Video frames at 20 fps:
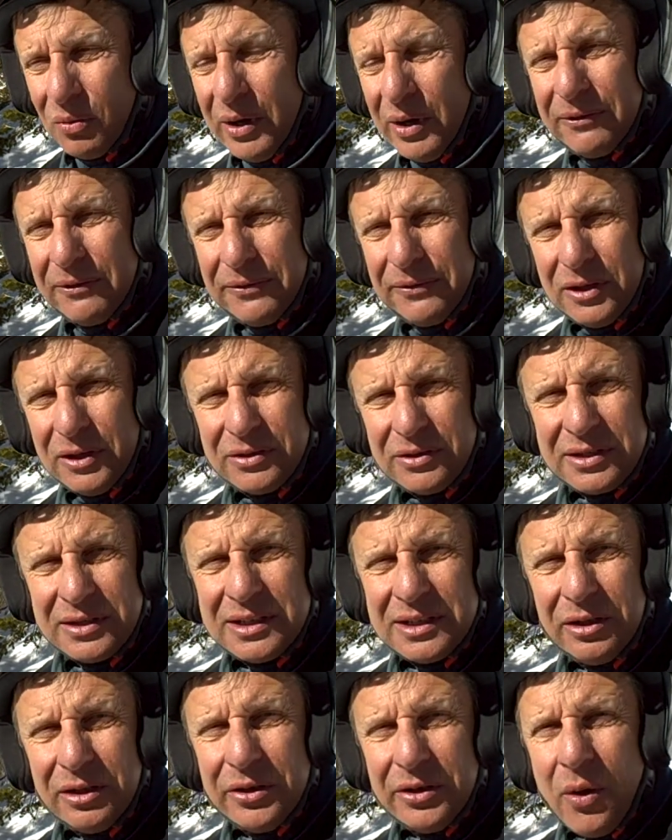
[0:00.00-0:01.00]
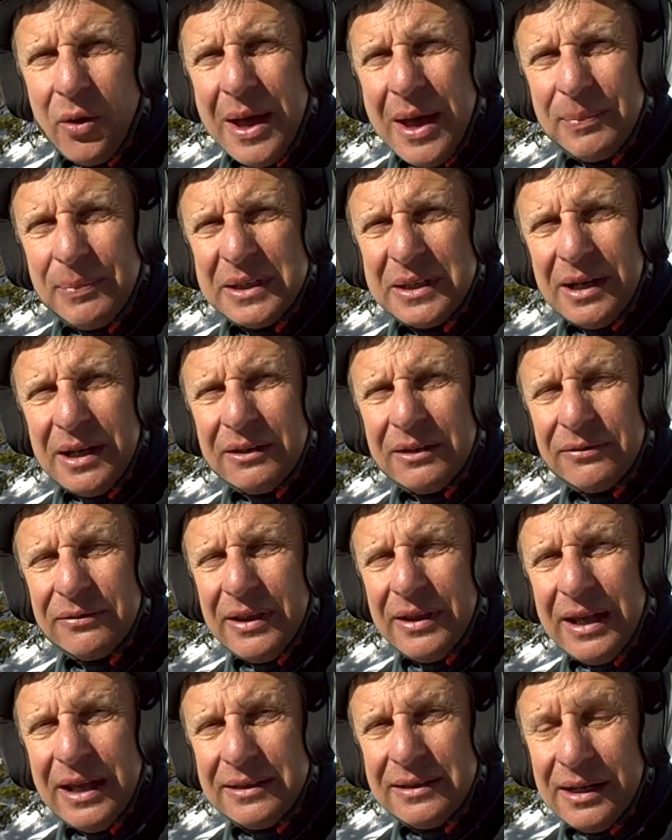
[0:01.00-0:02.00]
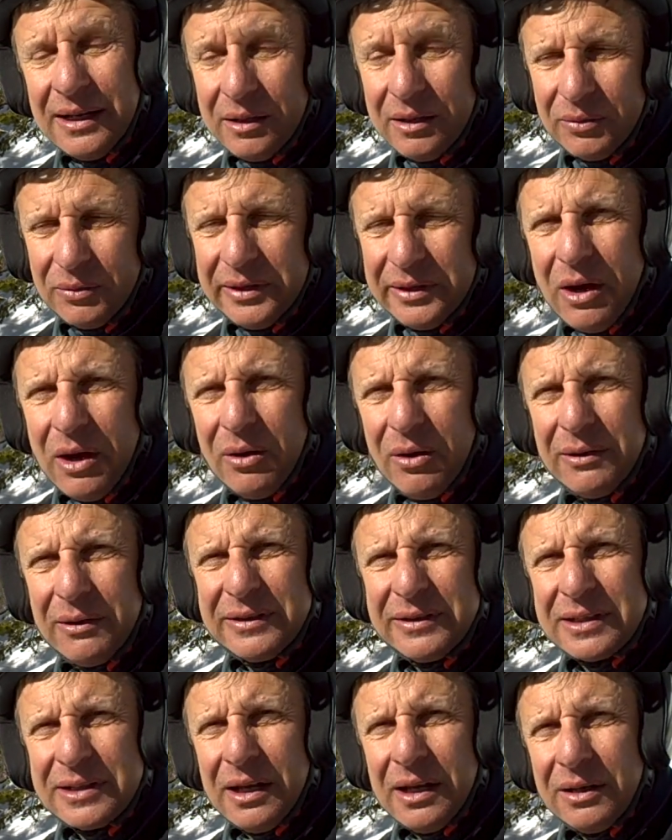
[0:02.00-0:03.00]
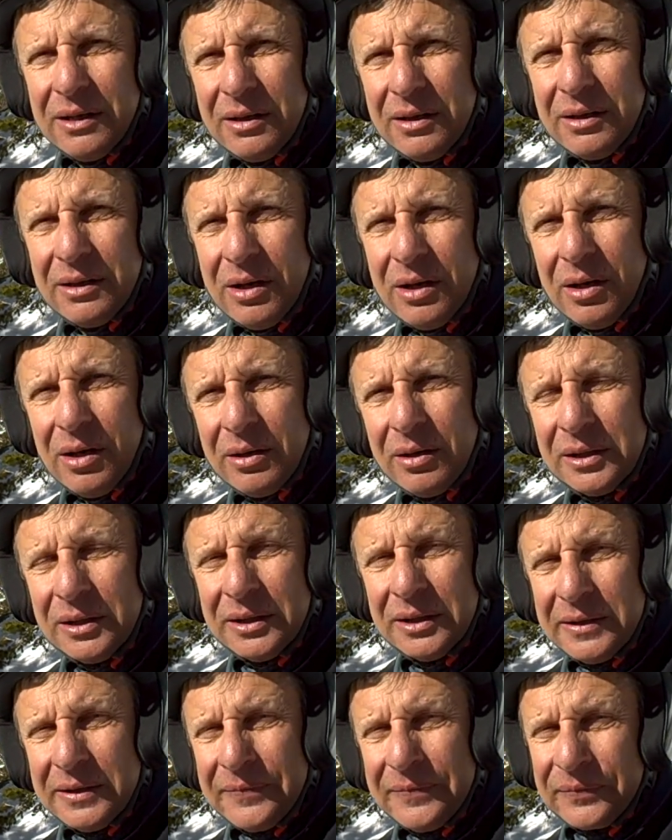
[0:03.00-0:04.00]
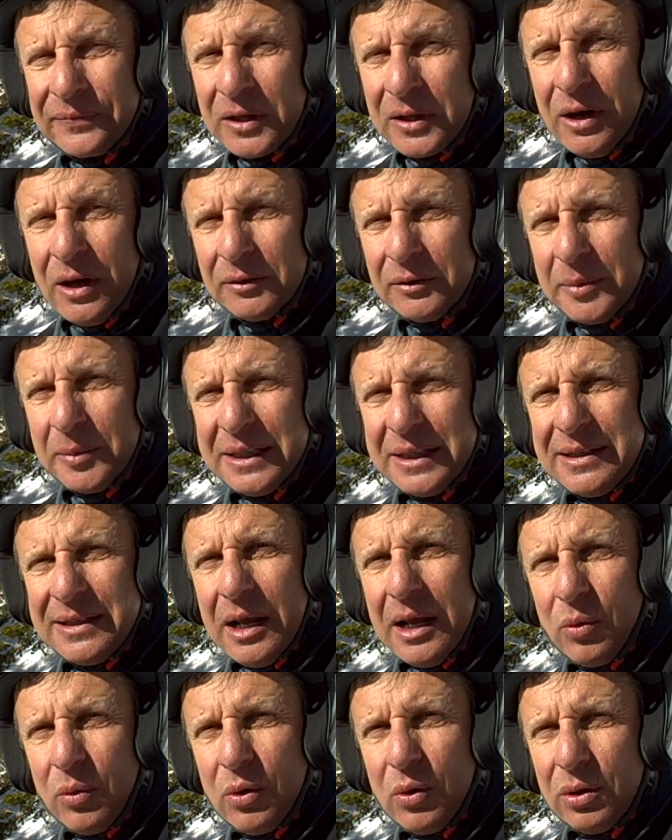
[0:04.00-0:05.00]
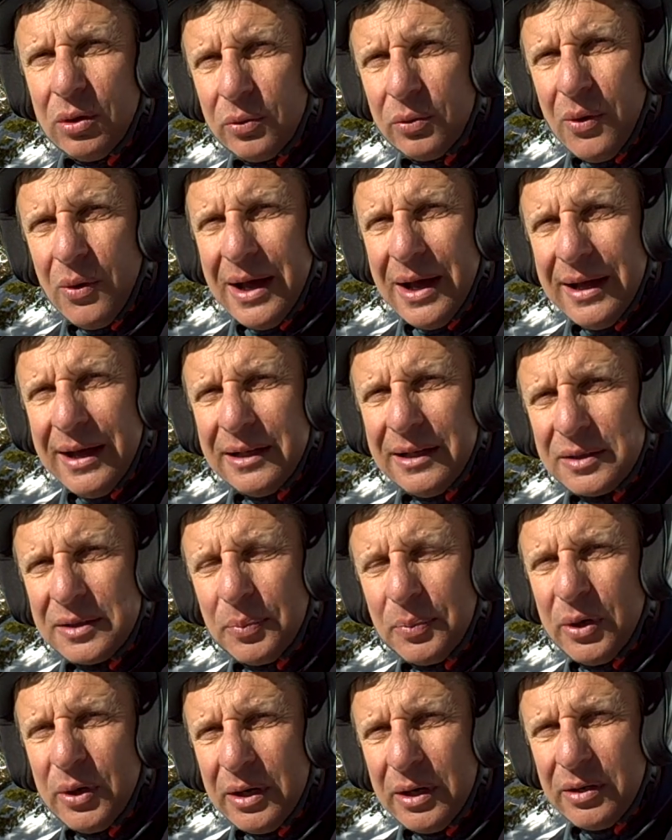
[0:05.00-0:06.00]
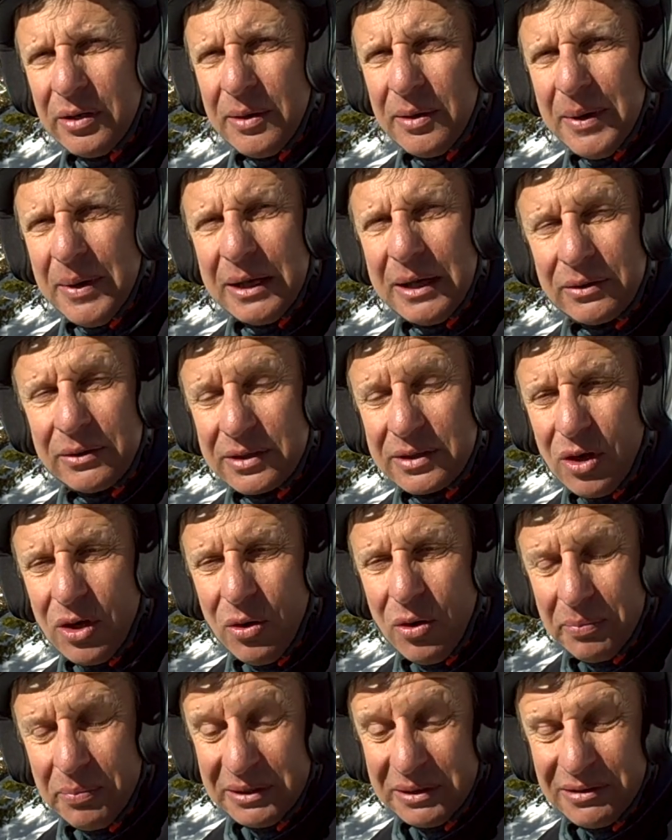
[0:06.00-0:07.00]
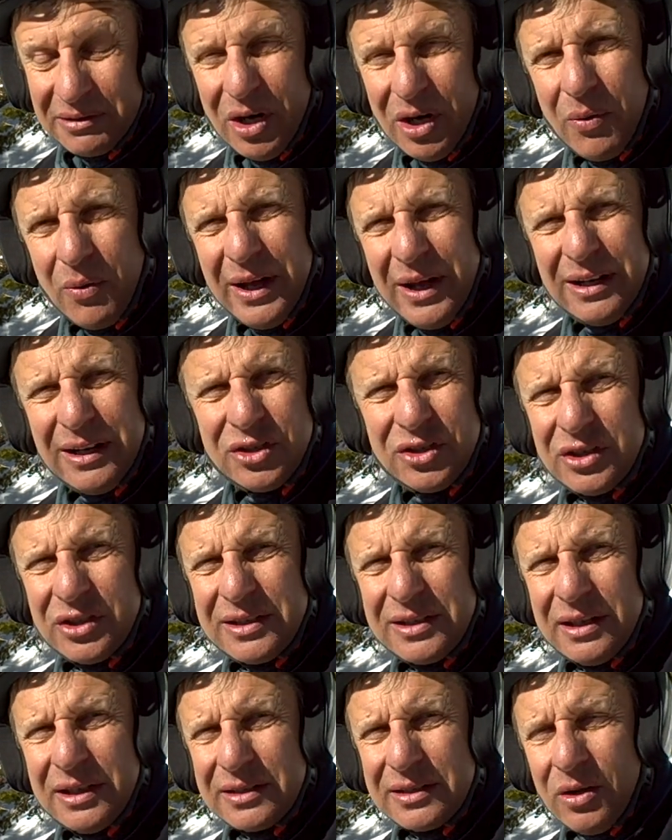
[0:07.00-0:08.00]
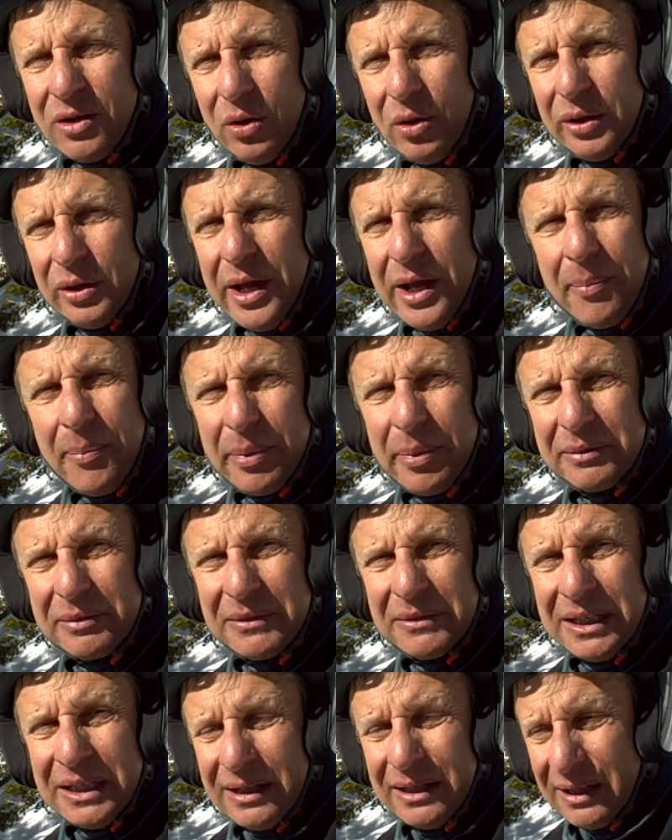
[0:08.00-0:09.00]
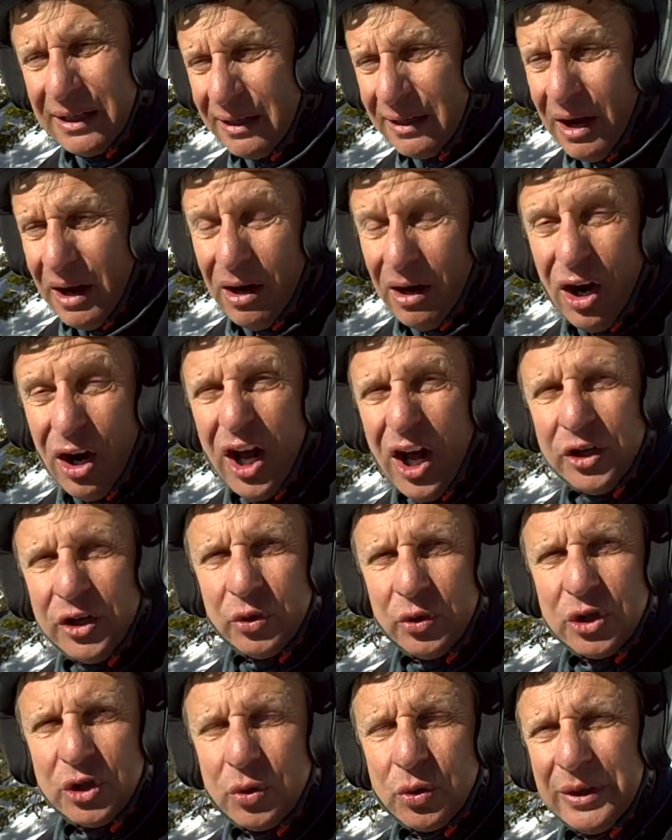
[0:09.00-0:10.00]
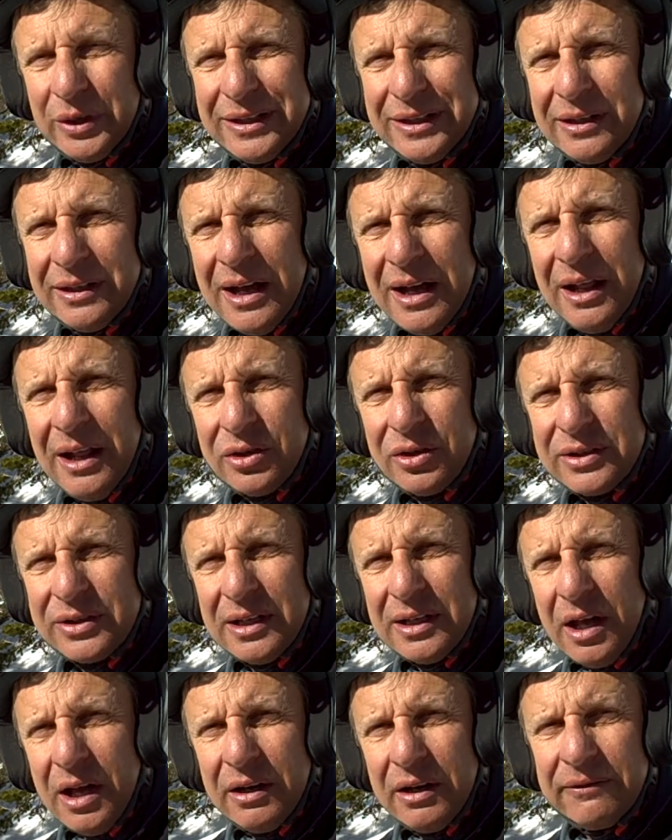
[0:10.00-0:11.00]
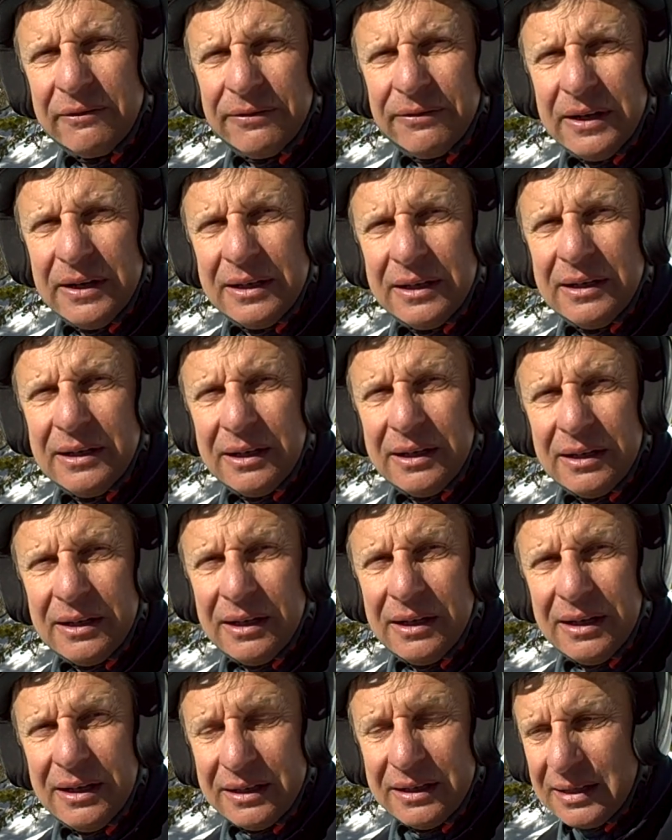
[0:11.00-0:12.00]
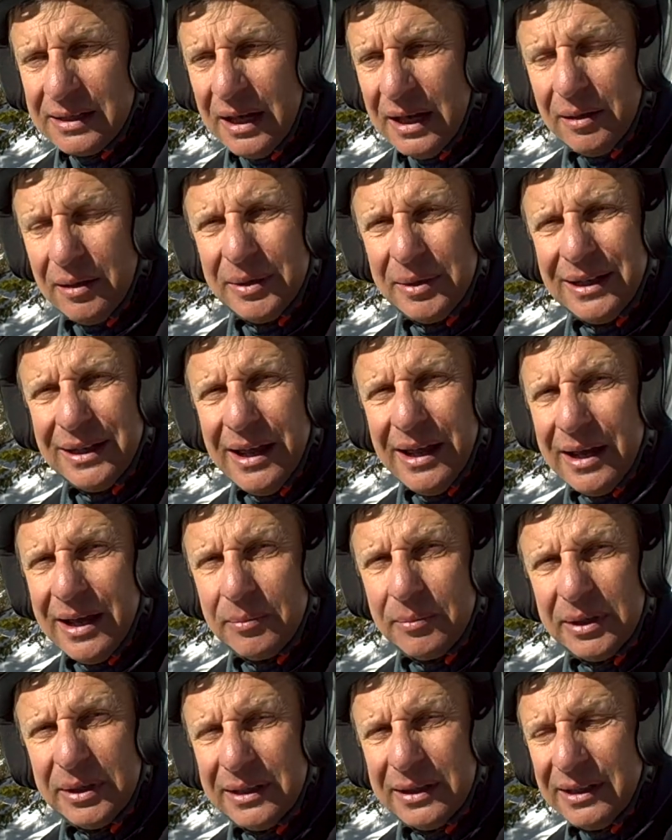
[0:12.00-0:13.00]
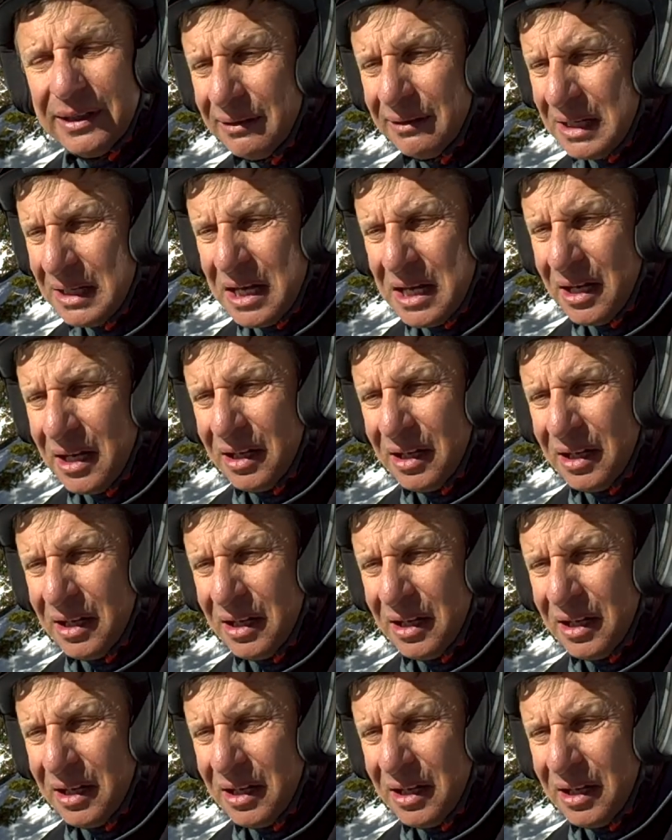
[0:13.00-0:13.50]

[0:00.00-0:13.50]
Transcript: what if there's still no appetite for that debt? Well, now all of a sudden, government debt worldwide is put under the microscope, and you know what? It just doesn't hold up. Our $100 trillion in unfunded entitlement liability